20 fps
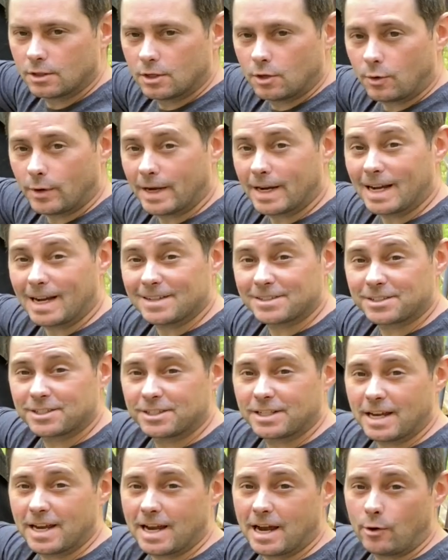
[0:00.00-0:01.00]
Well, hey guys,
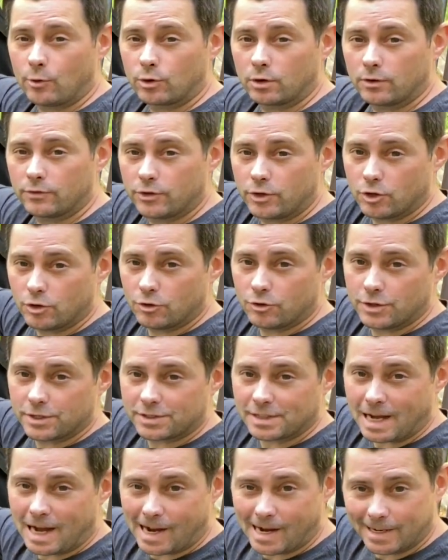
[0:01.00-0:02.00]
today I want to review
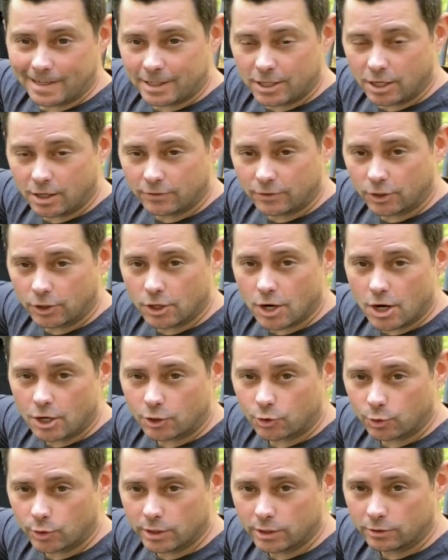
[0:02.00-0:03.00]
this eye cover
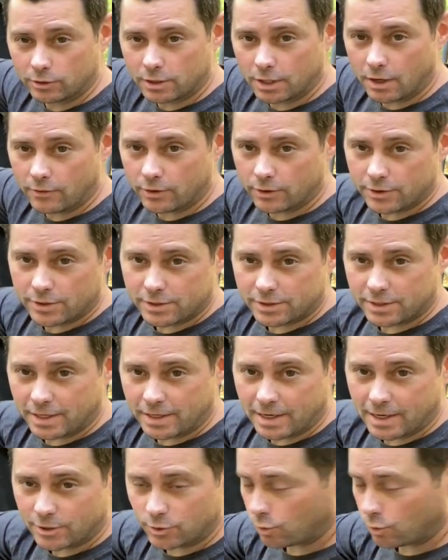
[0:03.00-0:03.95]
grill cover. This thing has